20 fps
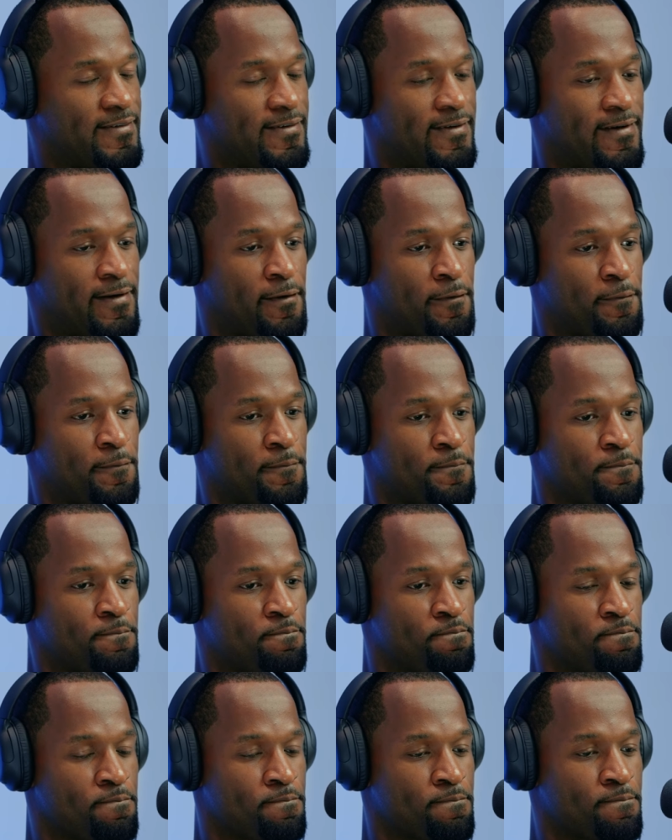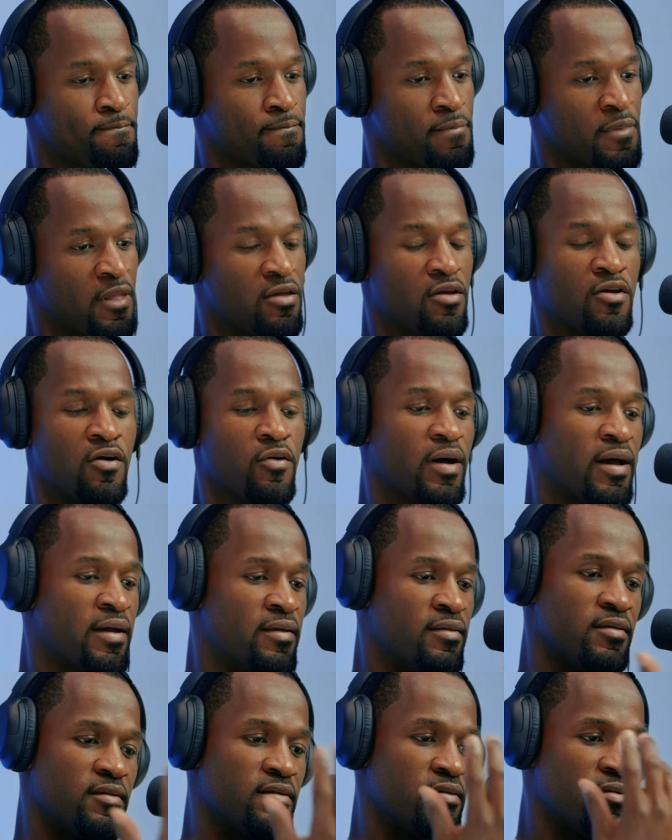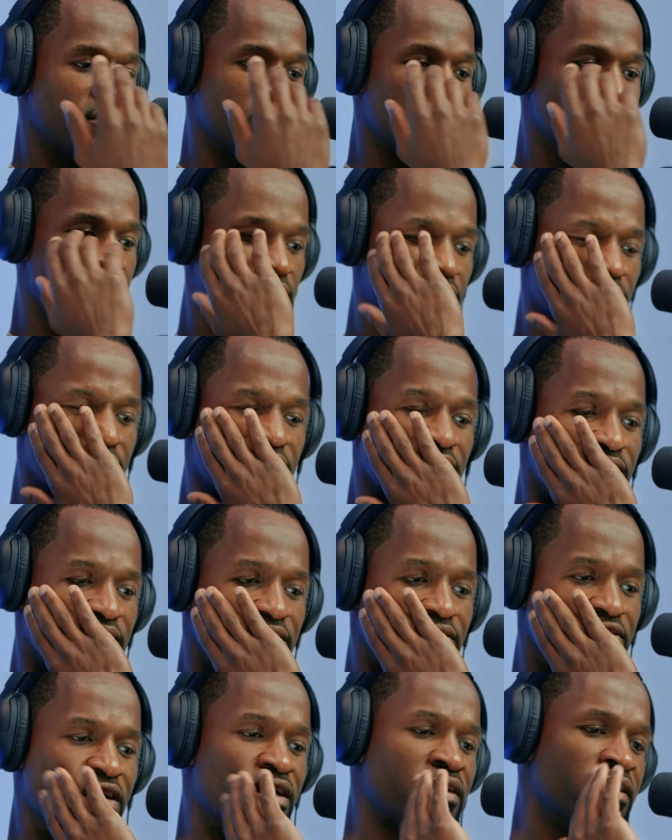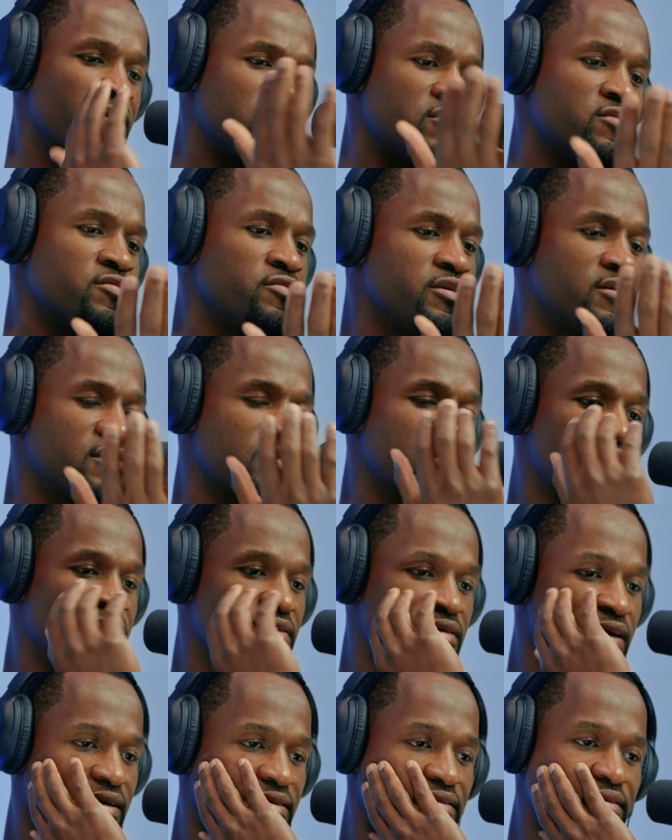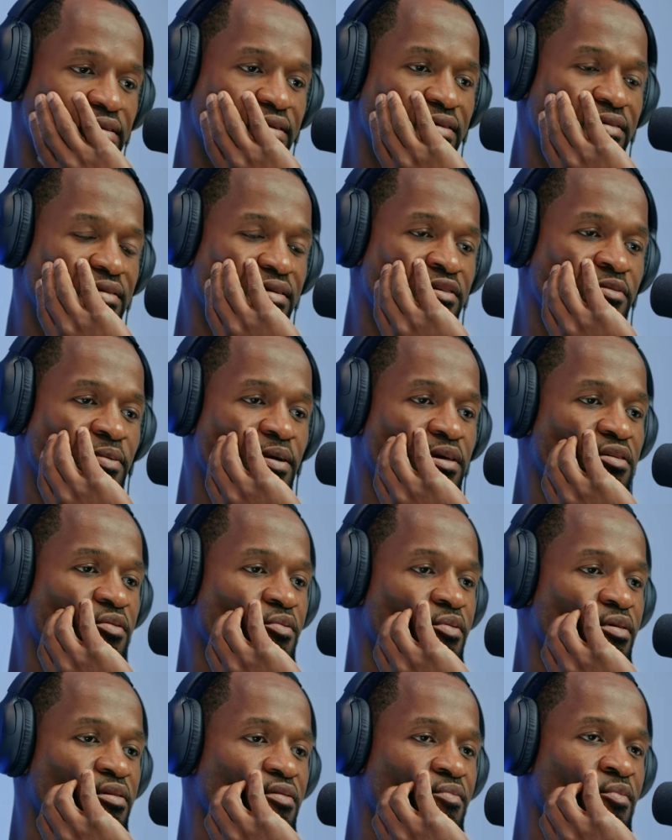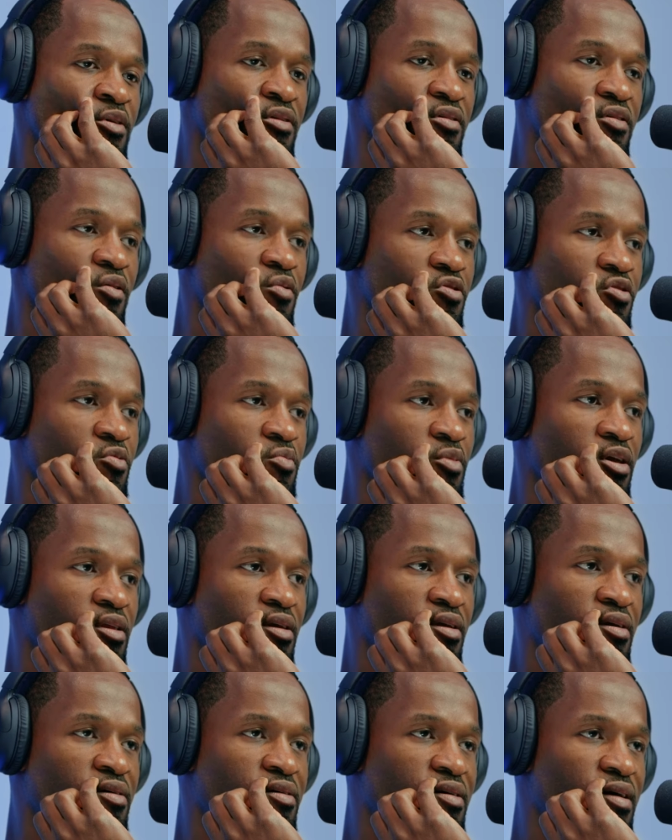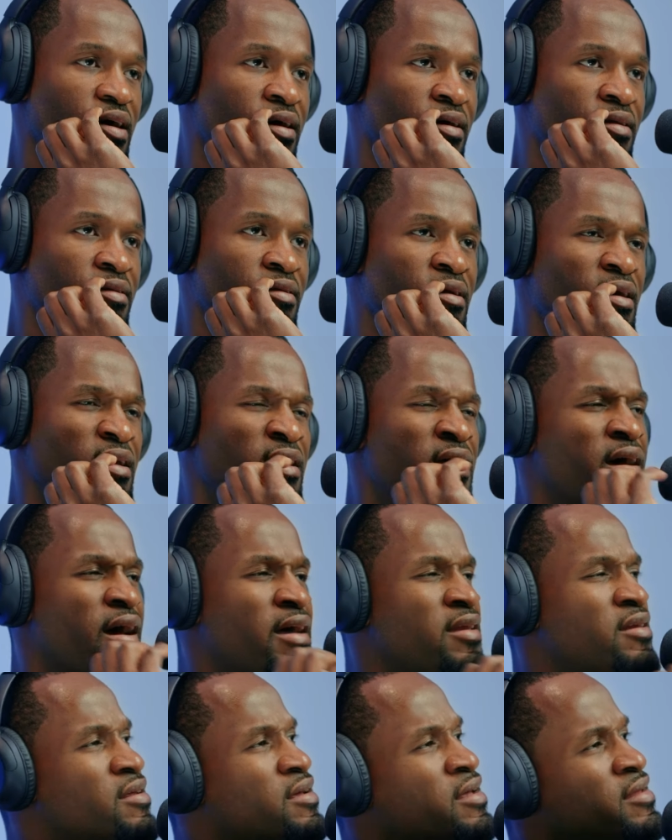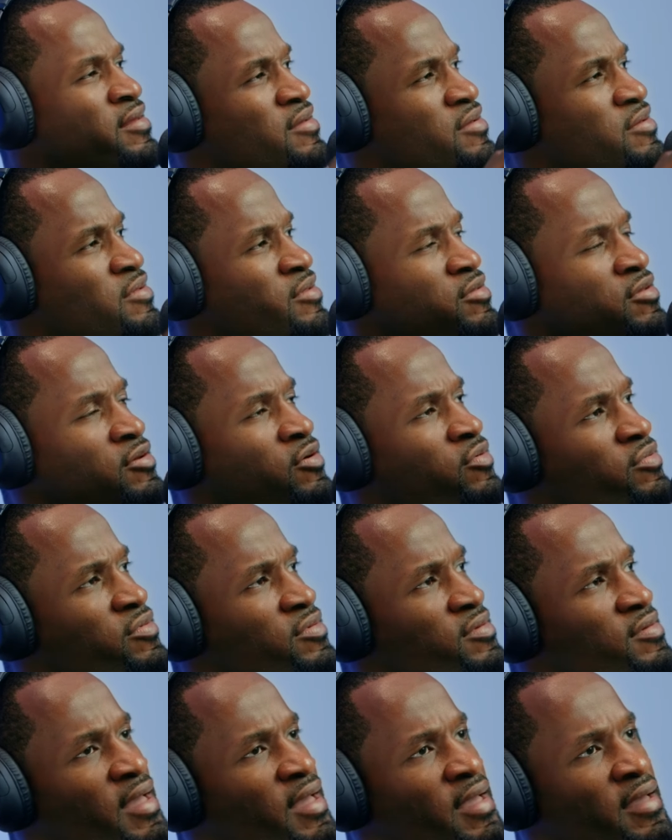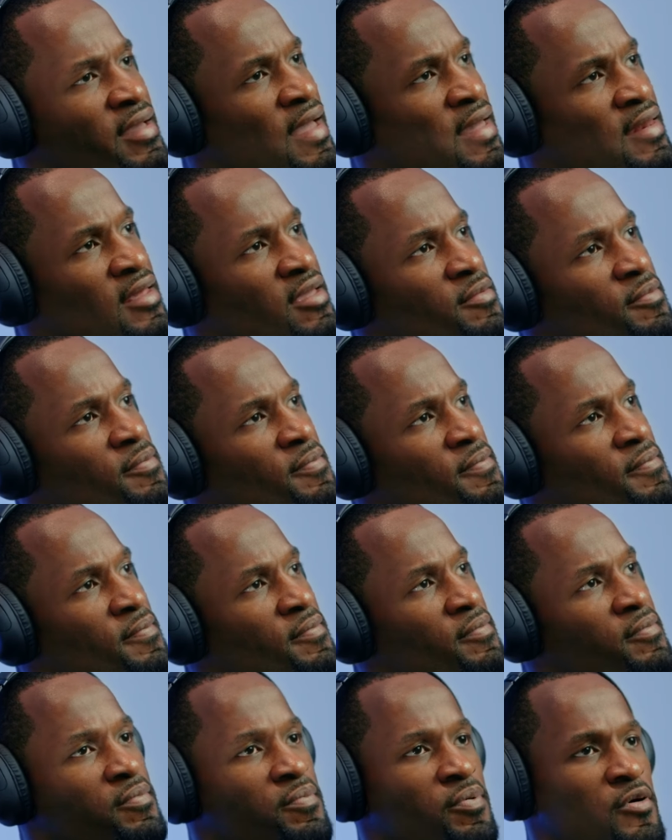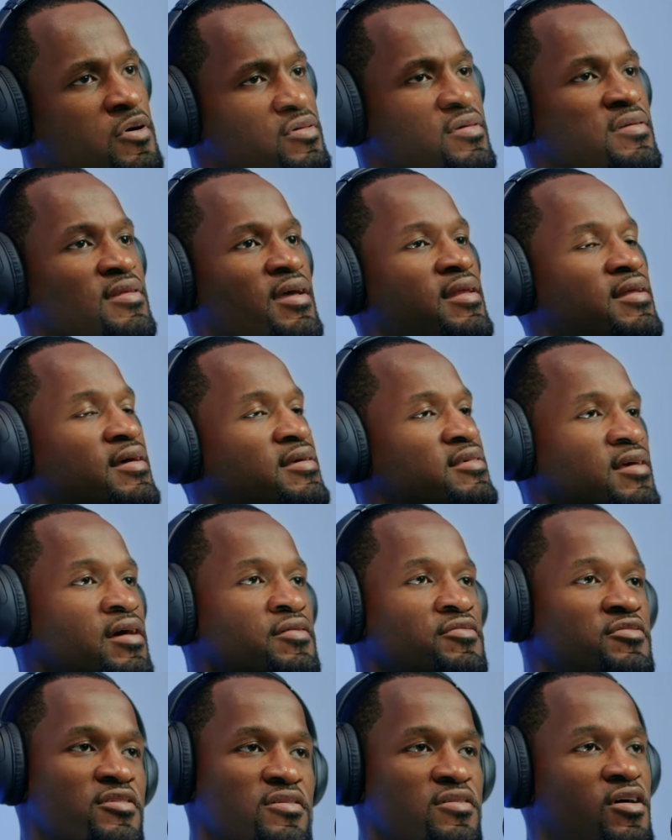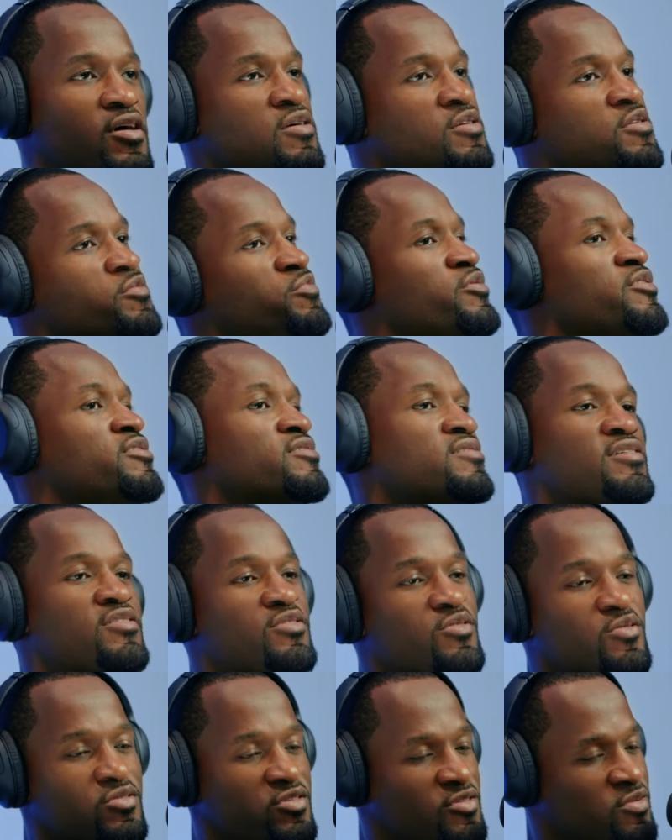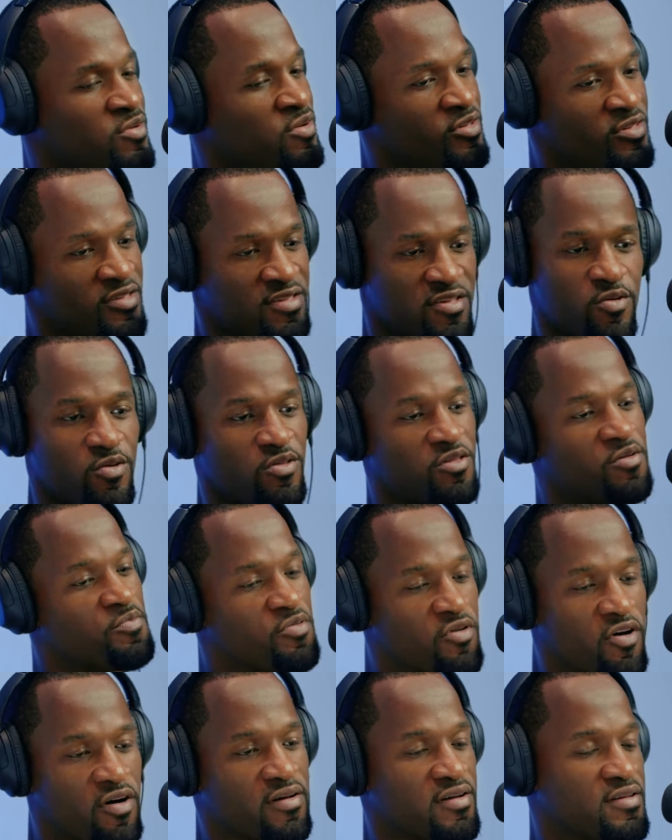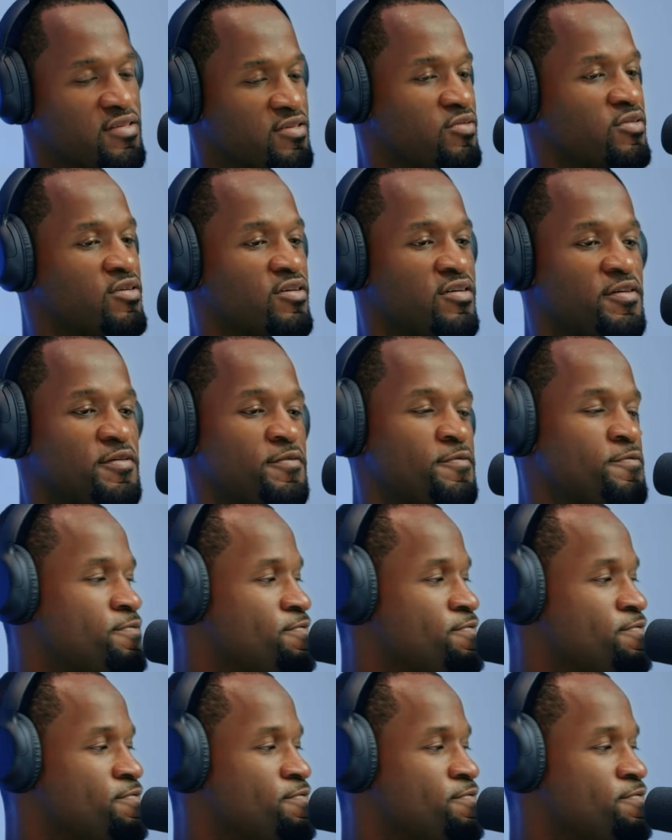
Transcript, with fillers: Um, you know, and uh, I guess Sharice could attest to this, especially with with social media and and and you know any person that has ever started a business or, or sold a product or